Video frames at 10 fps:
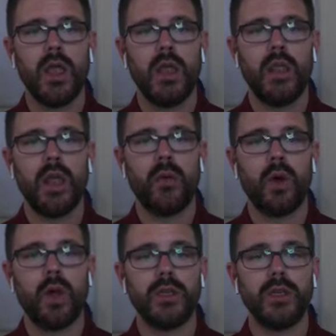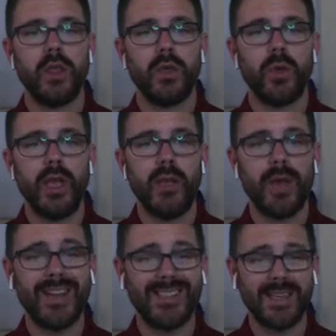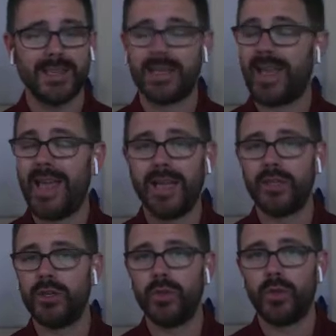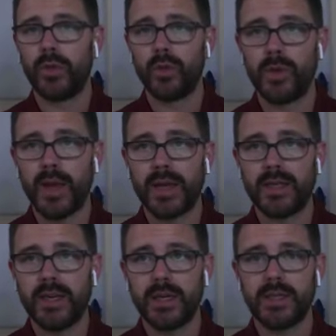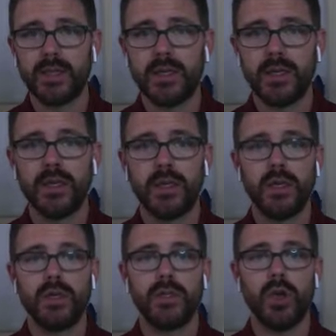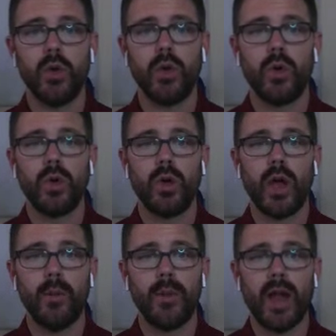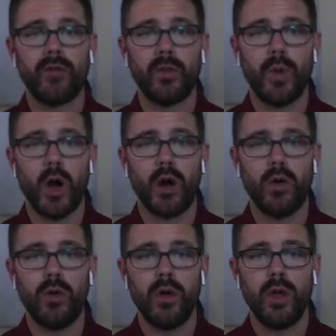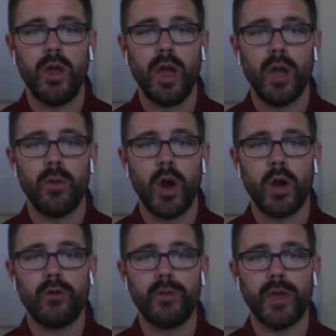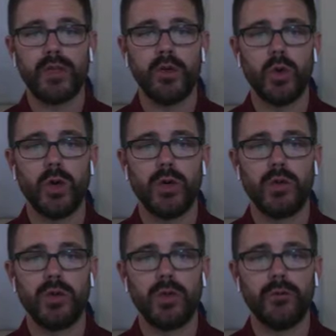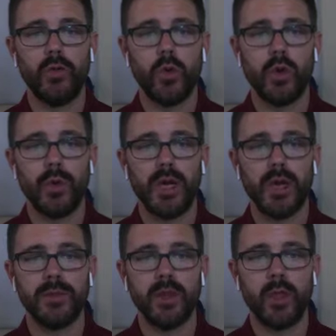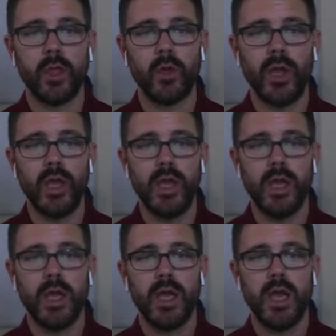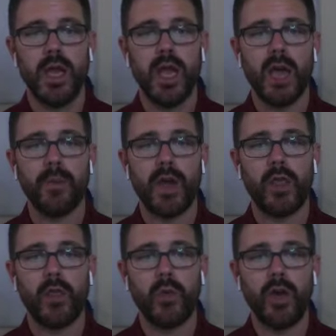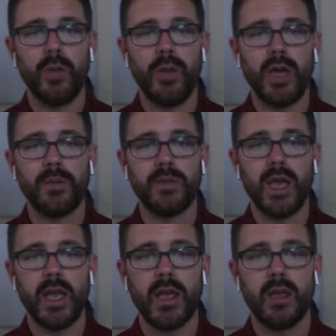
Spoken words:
Then we're on to 3 minus 6. I can't do 3 minus 6, so I'm going to have to borrow. I borrow from next door, so the 4 becomes a 3, and my 3 becomes a